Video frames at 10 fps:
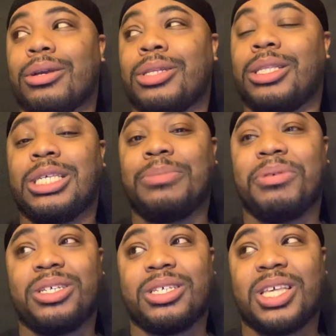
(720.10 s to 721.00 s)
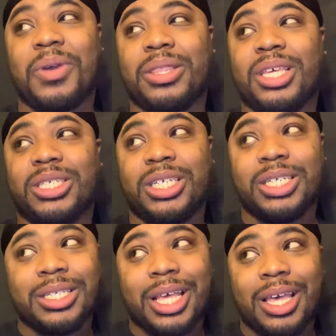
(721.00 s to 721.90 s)
did this bitch just say what I think she
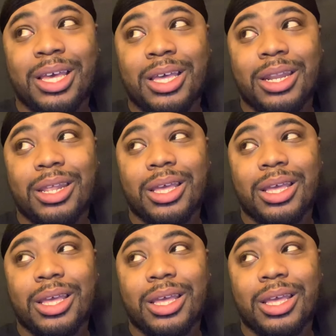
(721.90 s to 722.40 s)
just said?